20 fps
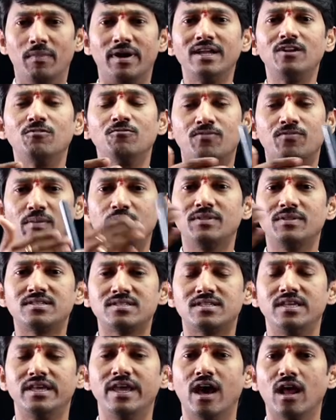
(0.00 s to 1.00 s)
Right? From the
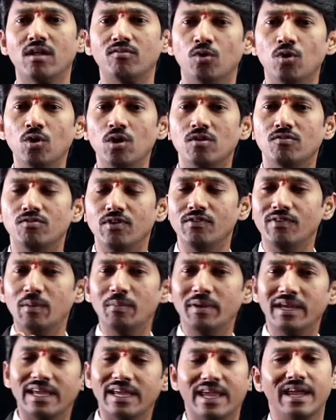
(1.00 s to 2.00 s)
CRO, we
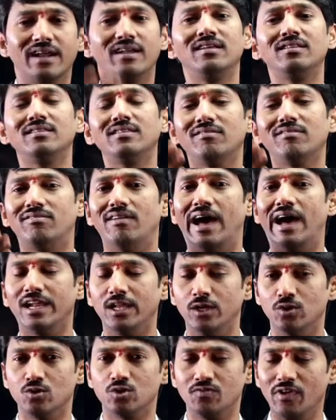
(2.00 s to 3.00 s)
will be getting the
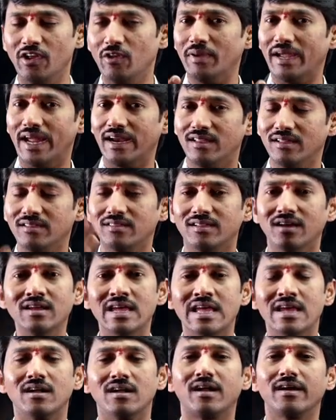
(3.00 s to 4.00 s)
values. We will be getting
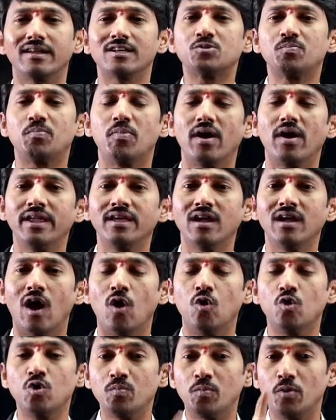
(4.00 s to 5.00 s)
the corresponding
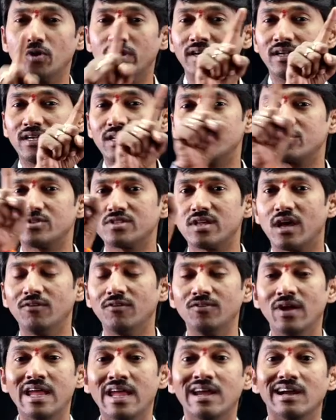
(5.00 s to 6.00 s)
output in terms
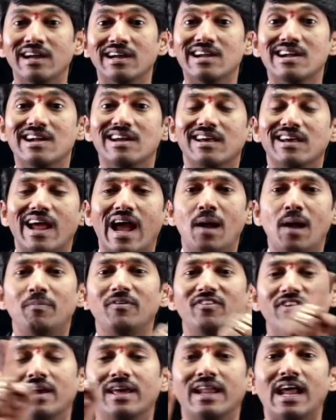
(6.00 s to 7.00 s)
of
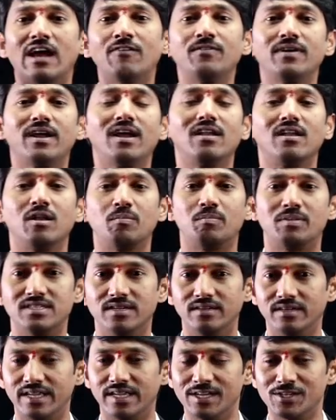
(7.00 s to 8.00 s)
graphical
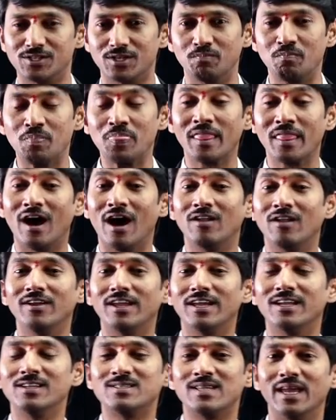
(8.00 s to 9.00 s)
representation, or
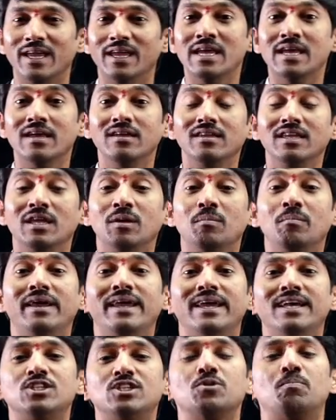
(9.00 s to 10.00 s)
we can say
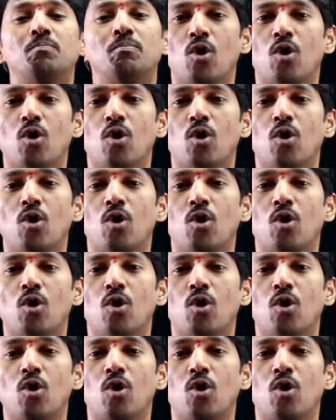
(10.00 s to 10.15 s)
image